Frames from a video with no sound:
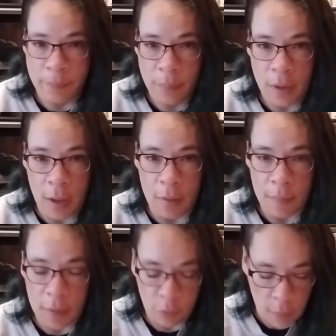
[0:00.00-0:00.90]
It's
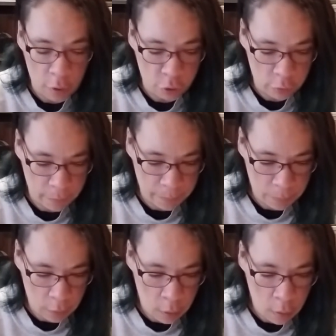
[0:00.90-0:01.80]
a mishmash.
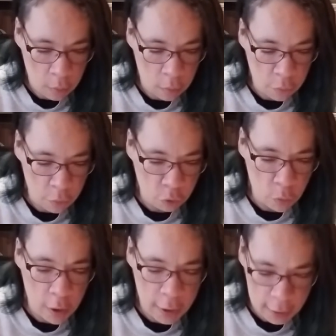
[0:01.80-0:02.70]
So the
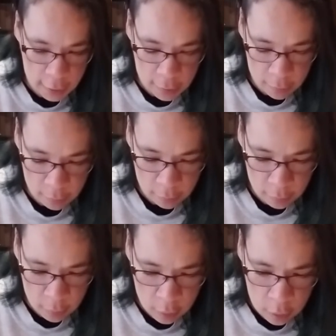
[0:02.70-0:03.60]
first one is